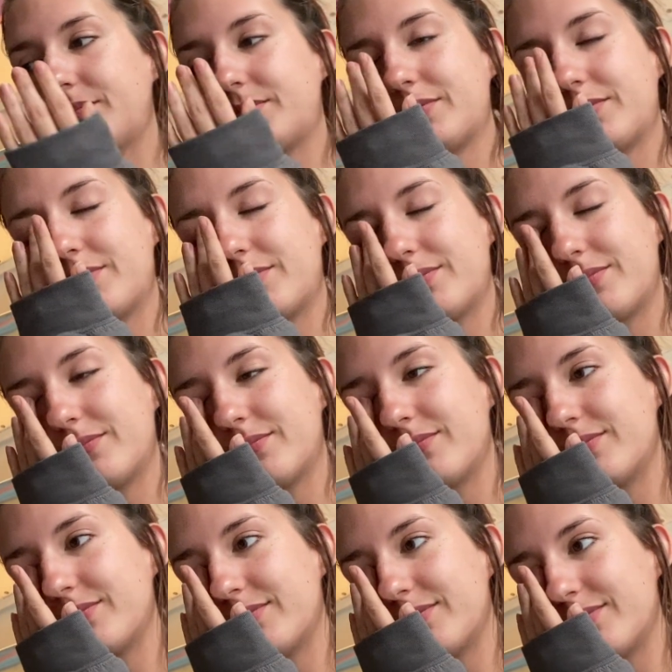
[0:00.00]

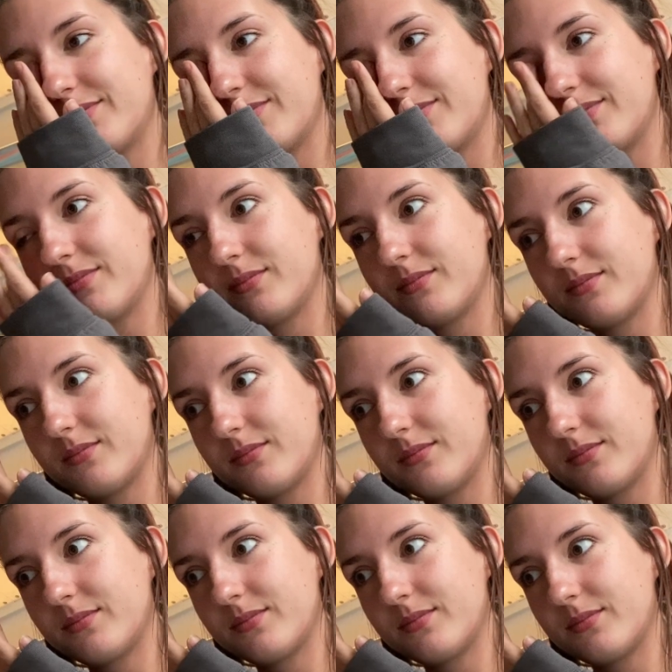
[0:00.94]

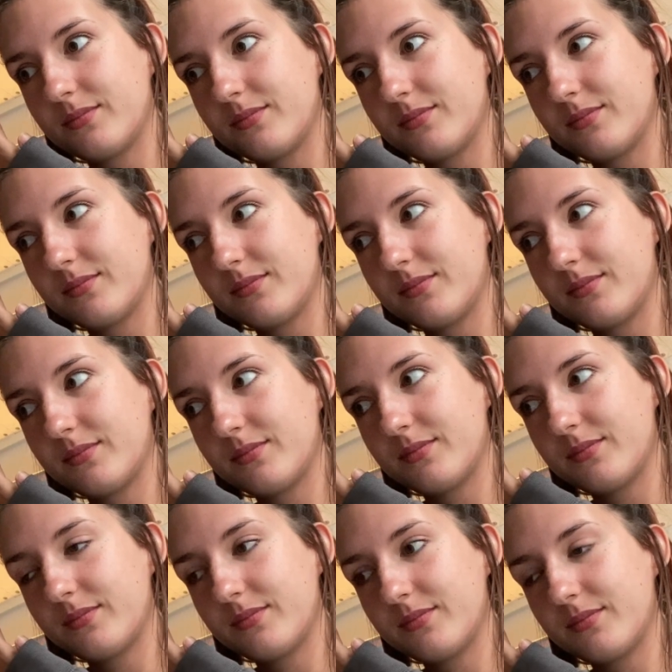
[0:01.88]

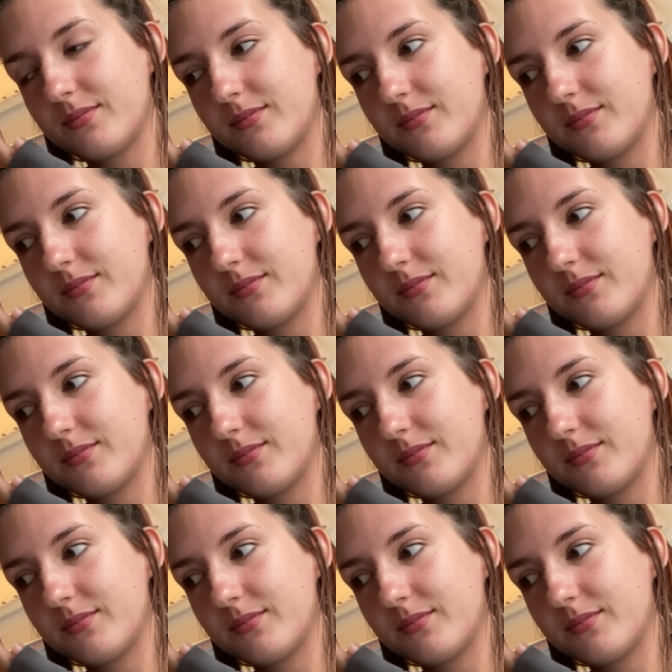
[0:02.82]
Nothing is said.